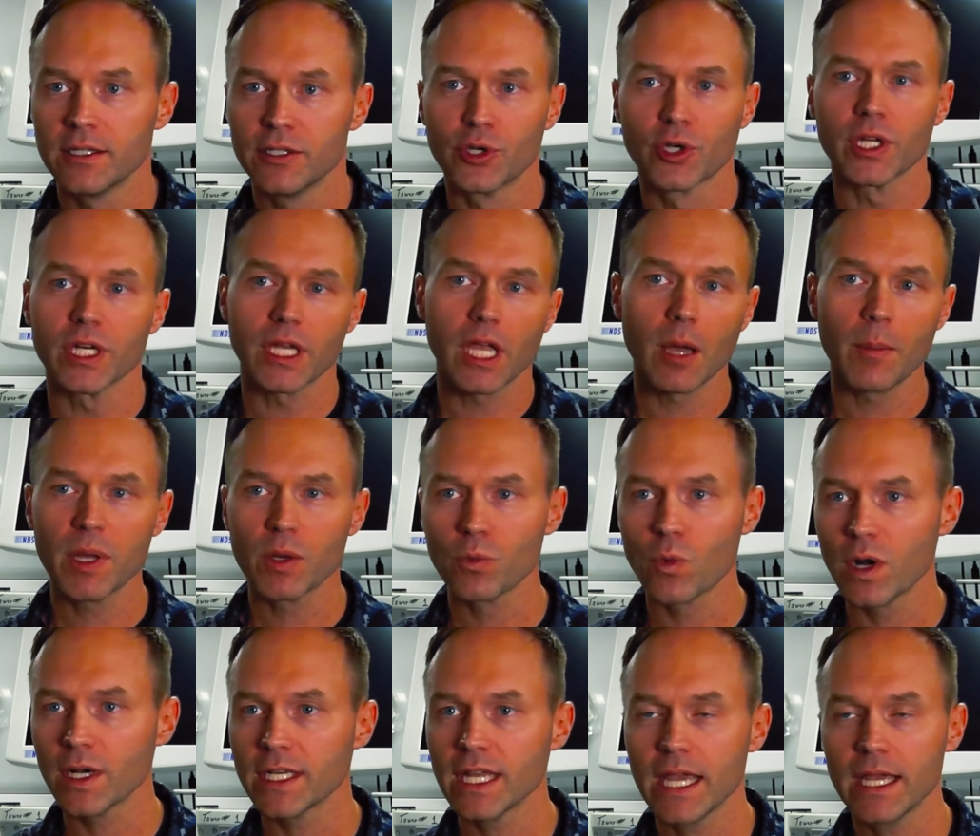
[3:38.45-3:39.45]
You're going to come in
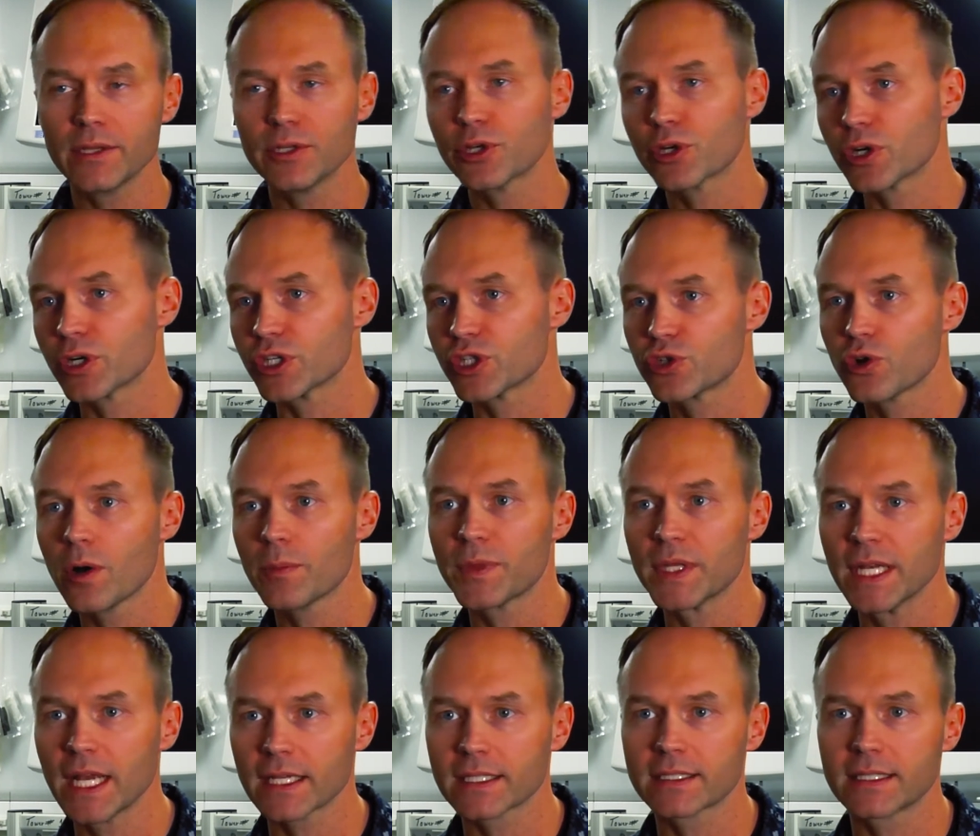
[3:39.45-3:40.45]
one day and you're going to show up
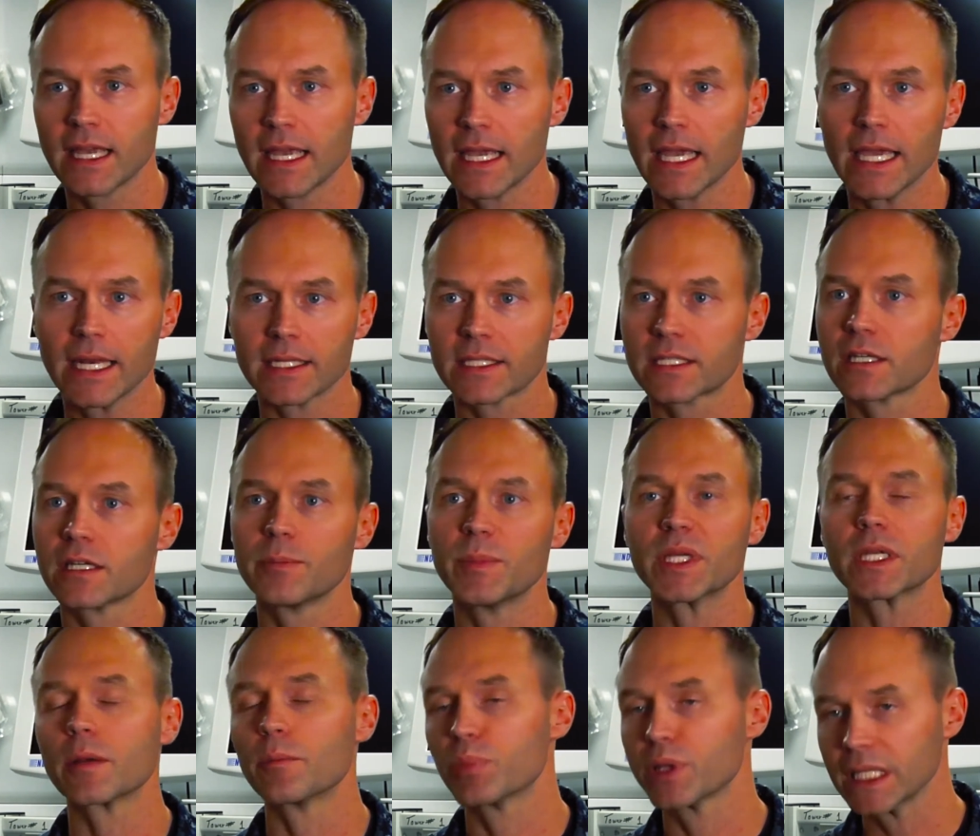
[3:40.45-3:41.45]
the next day and it's going to be
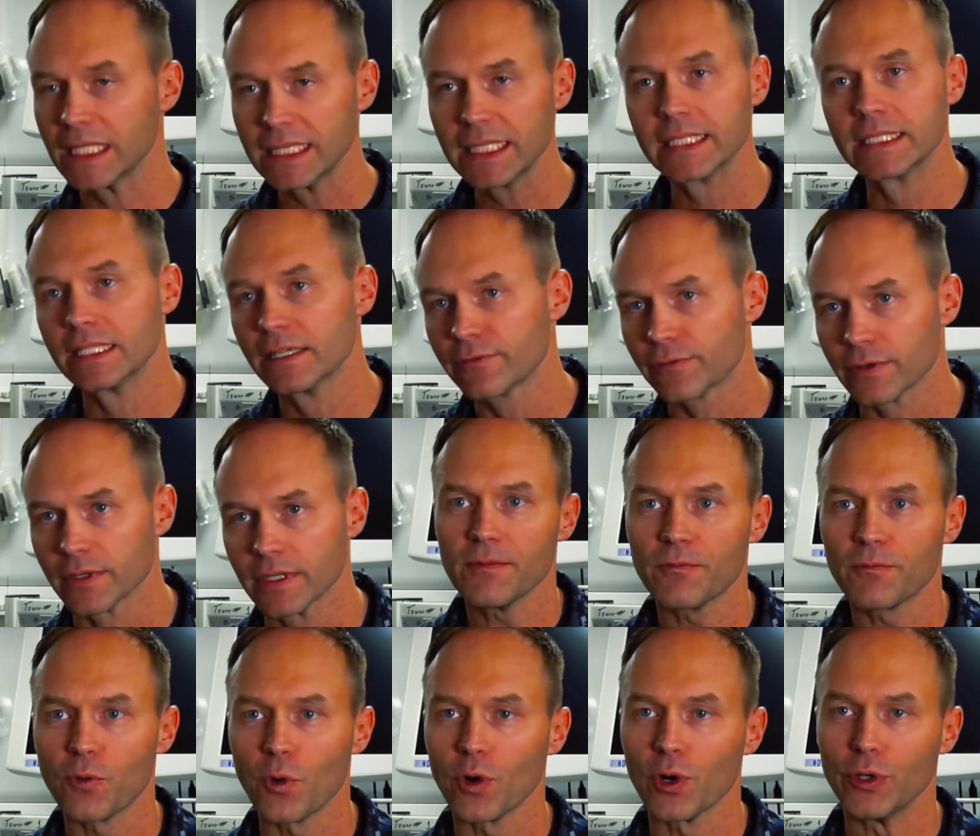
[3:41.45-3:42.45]
completely different.
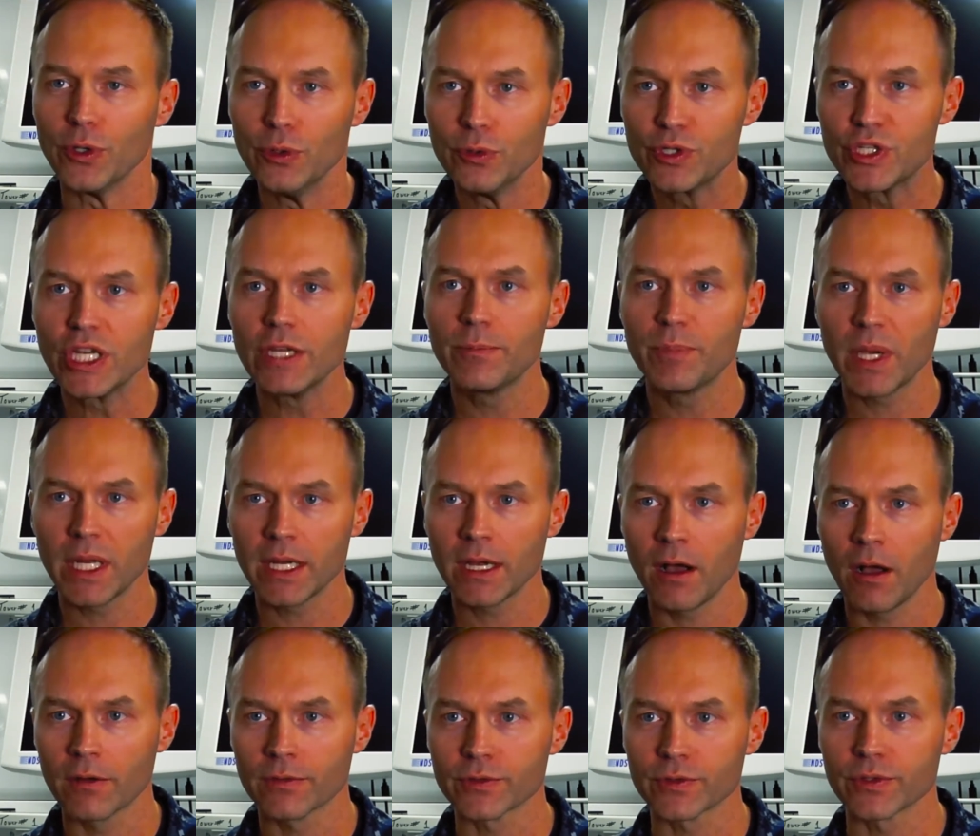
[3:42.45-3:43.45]
For a new Chief Petty
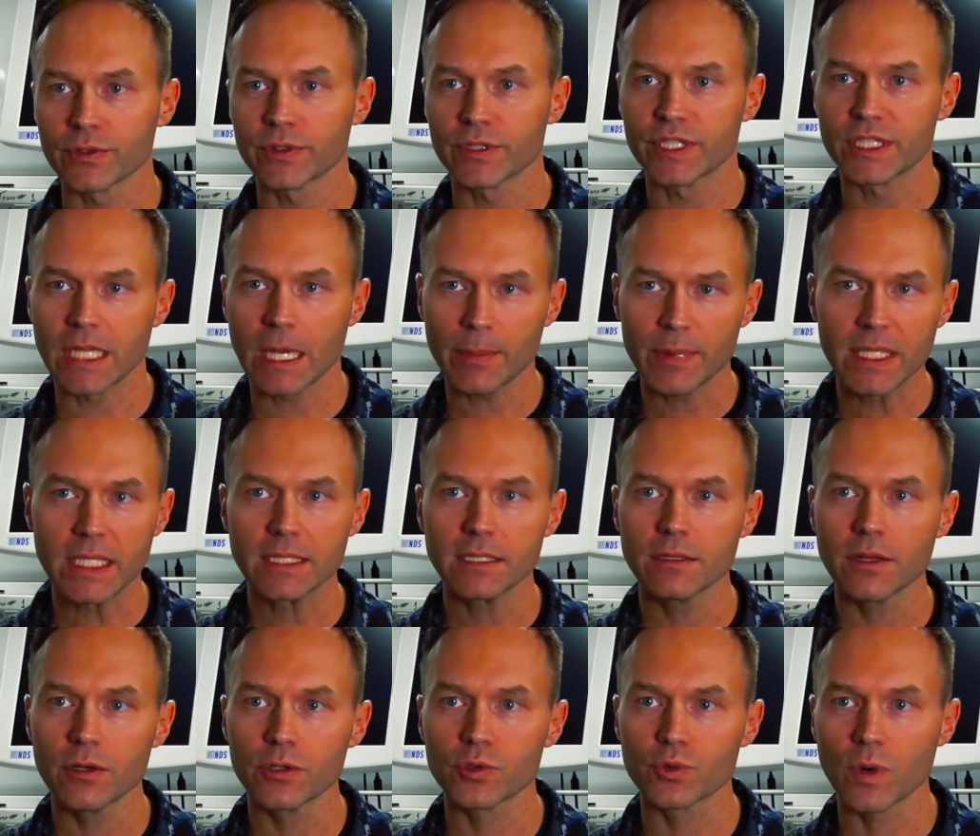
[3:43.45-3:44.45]
Officer stepping into
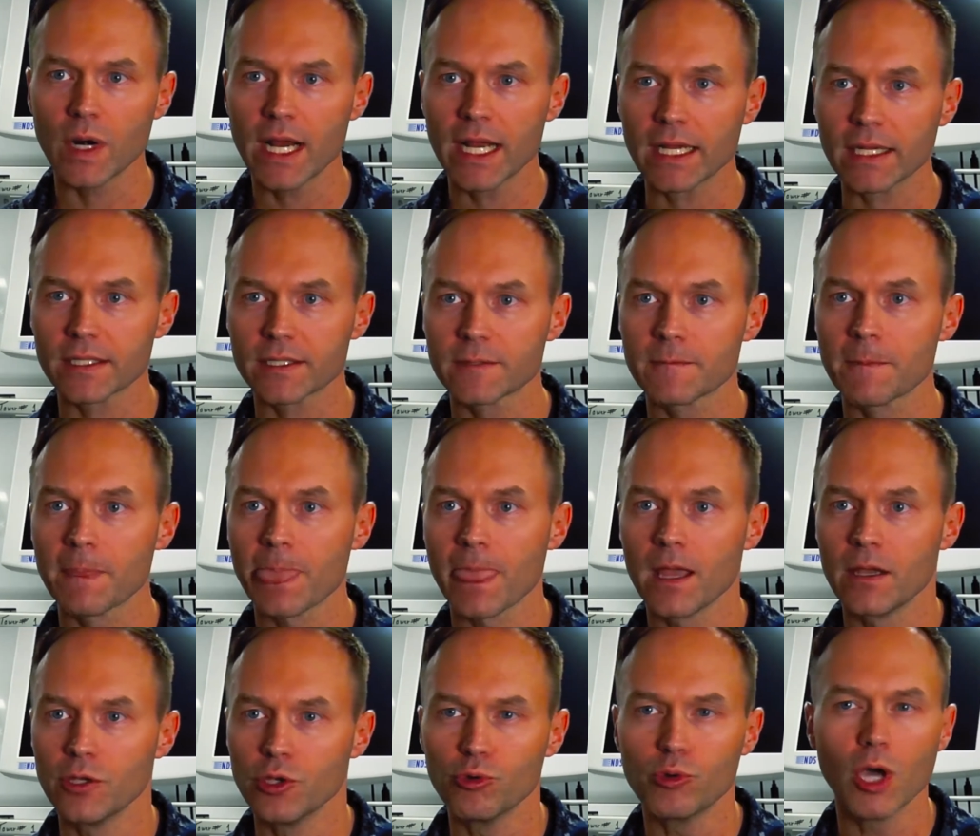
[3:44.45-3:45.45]
those ranks,
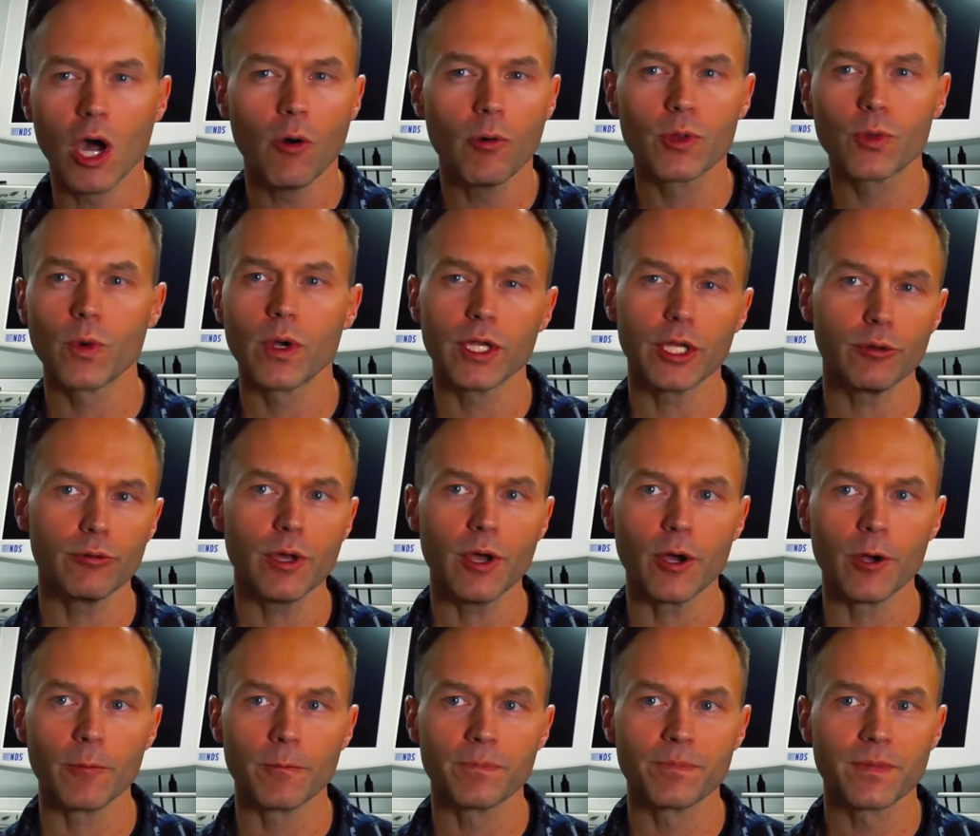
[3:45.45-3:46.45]
you go with what you
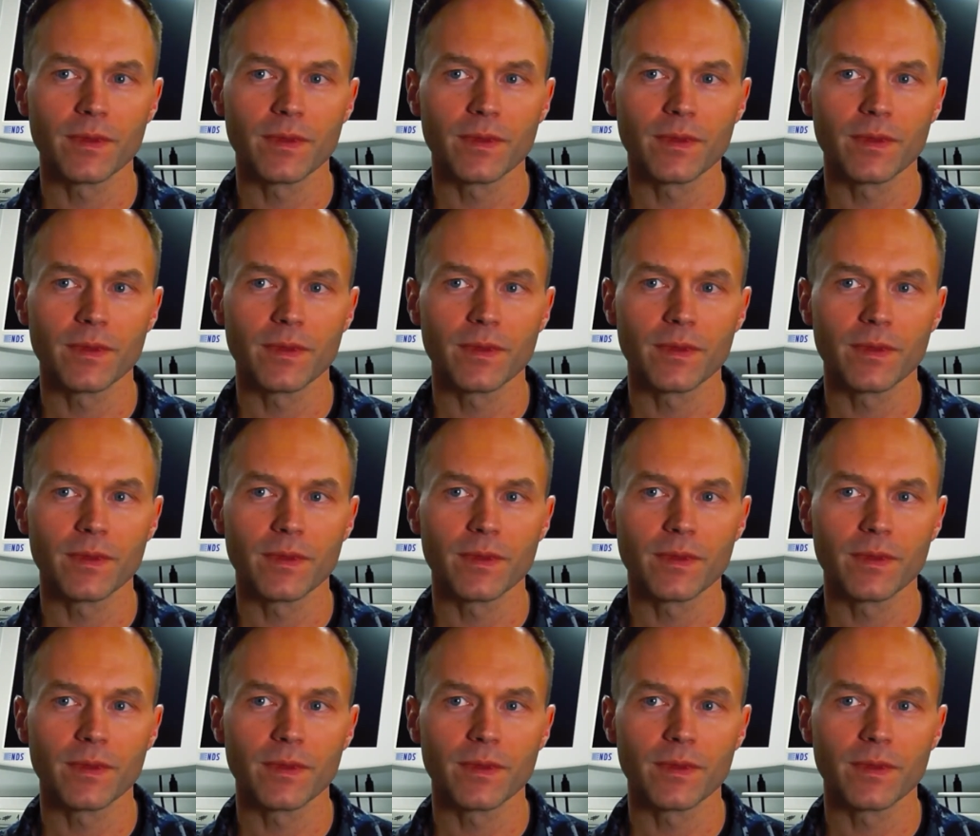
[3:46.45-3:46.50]
know.